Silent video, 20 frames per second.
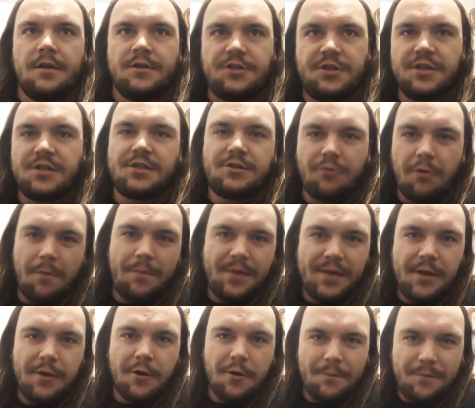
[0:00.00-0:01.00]
Just to
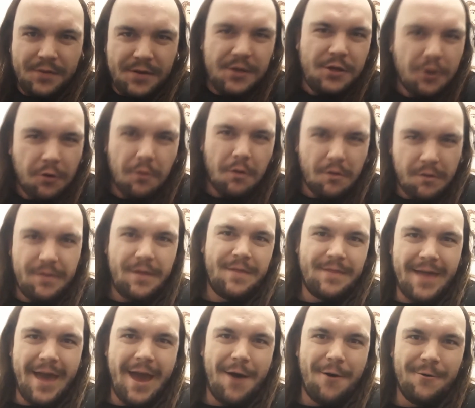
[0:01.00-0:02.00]
appear purer than
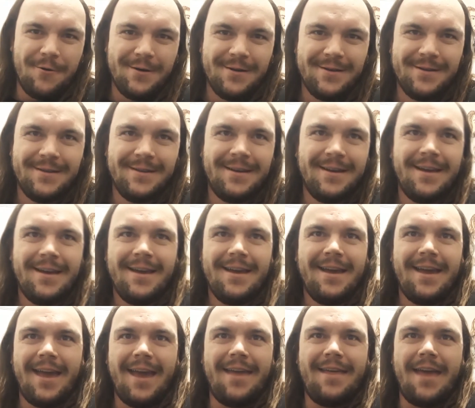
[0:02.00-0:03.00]
thou,
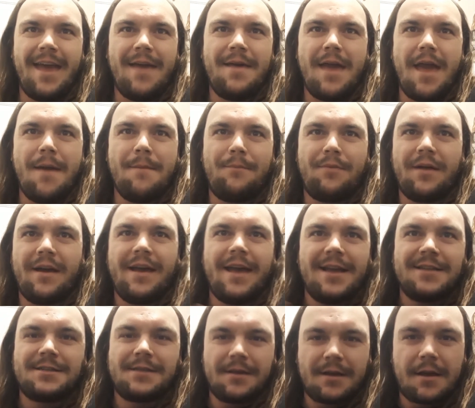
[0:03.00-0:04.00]
and play
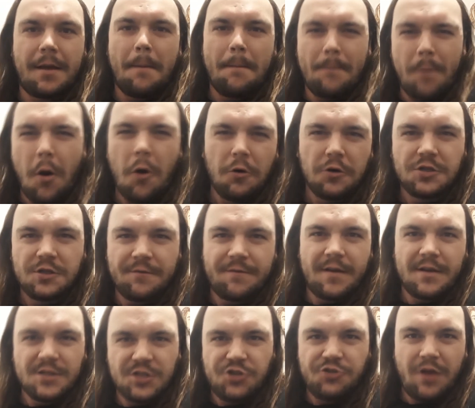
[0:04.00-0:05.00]
as the compulsive
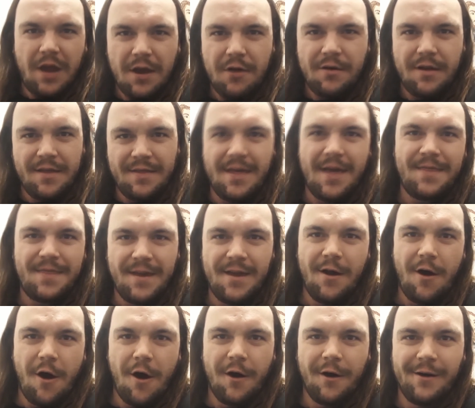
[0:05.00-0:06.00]
contrarian that they
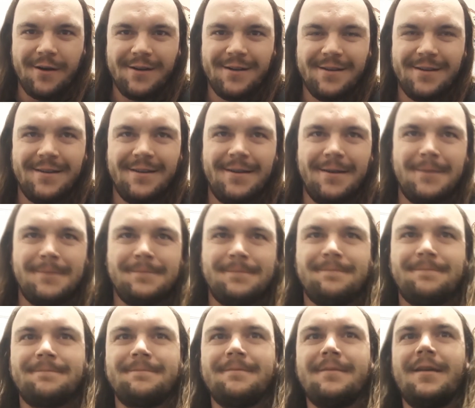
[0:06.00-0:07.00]
are.
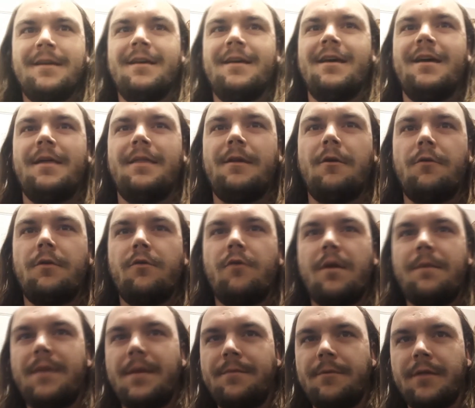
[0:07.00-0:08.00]
The only way
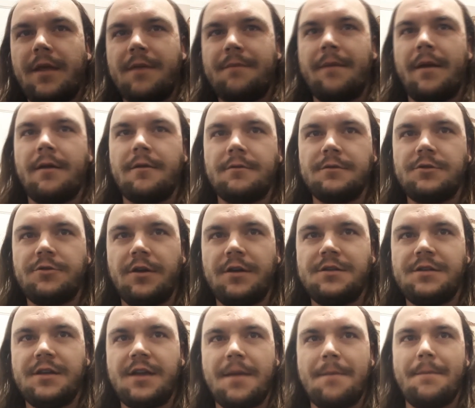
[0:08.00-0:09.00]
people like Michael
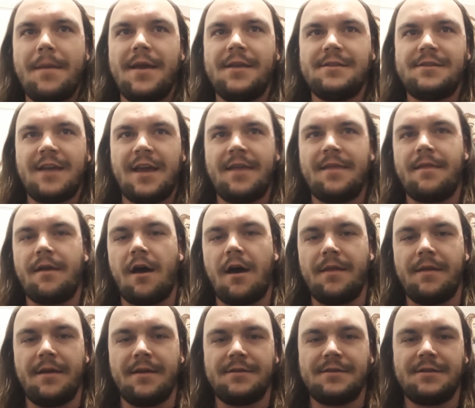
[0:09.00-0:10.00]
Tracey can maintain an
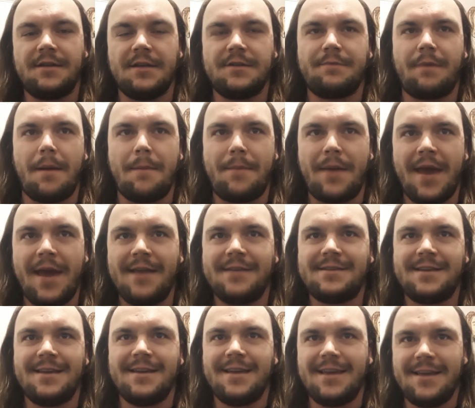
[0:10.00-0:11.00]
audience is by
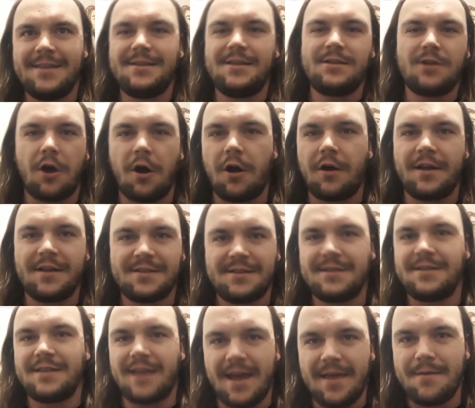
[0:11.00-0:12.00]
painting easy targets
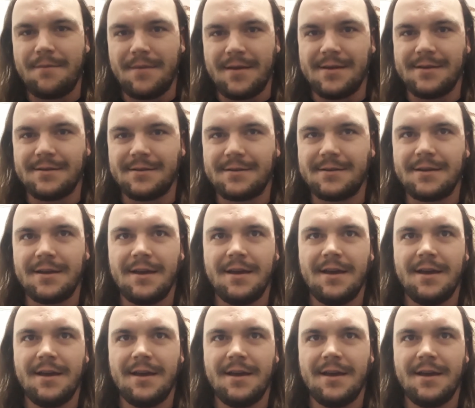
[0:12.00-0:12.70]
as enemies,